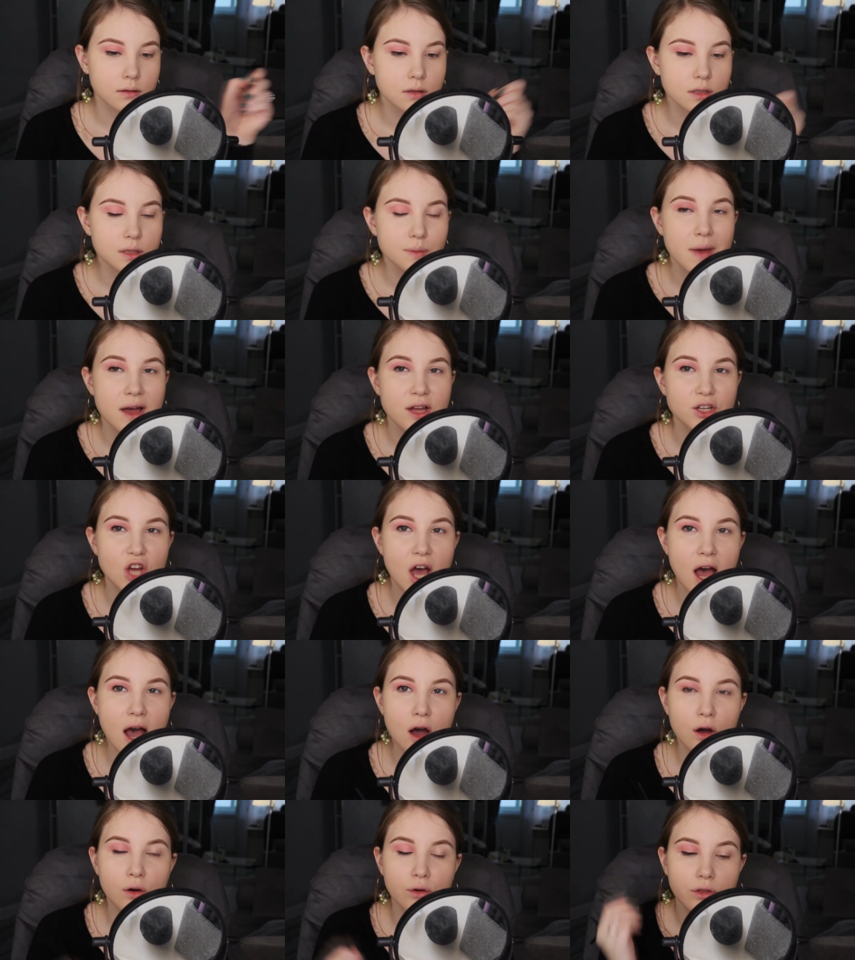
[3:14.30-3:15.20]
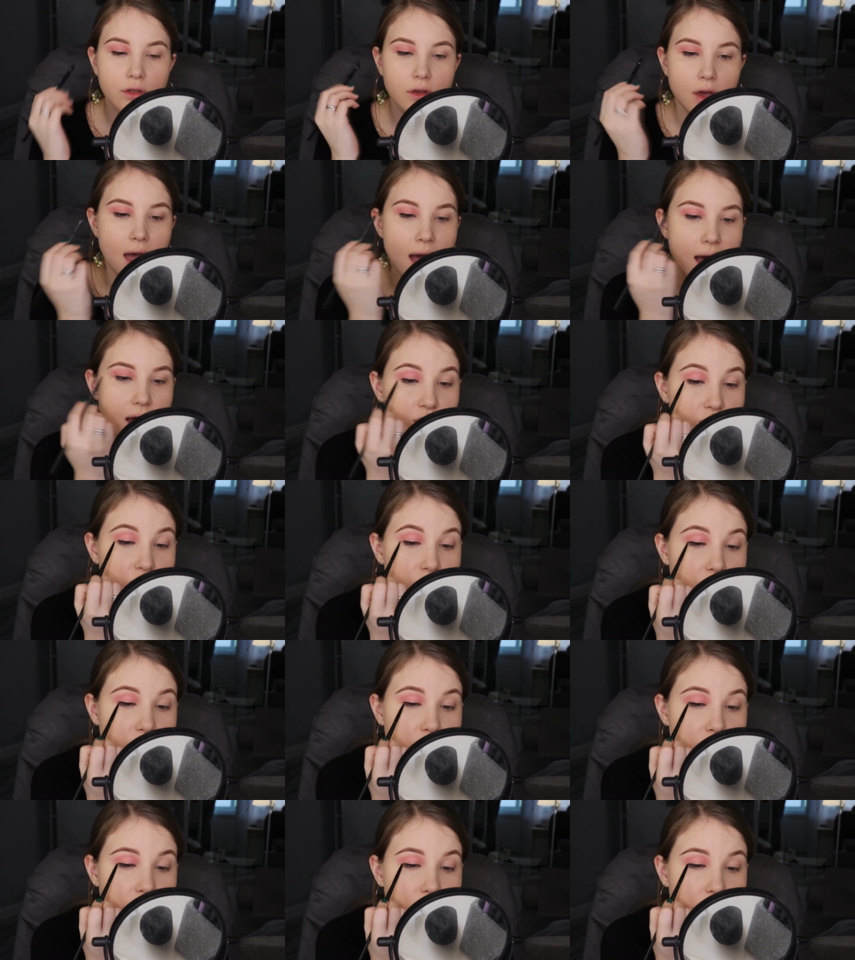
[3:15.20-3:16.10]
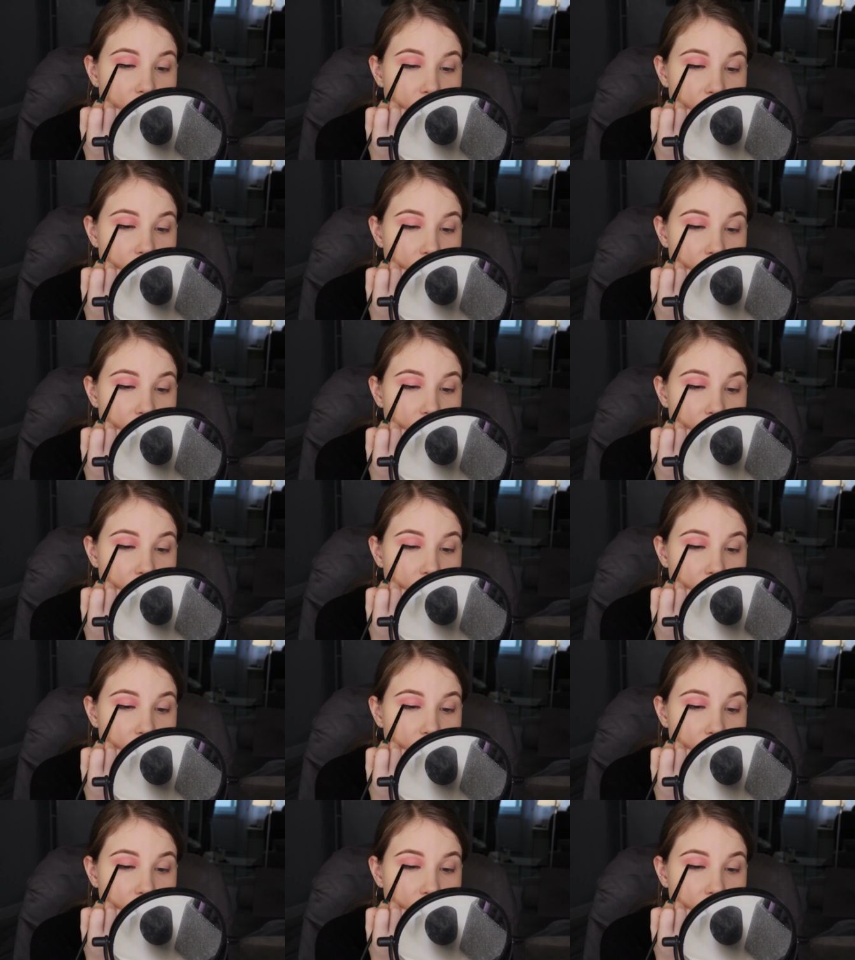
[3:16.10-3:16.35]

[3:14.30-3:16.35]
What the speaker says: Smudge out the edges.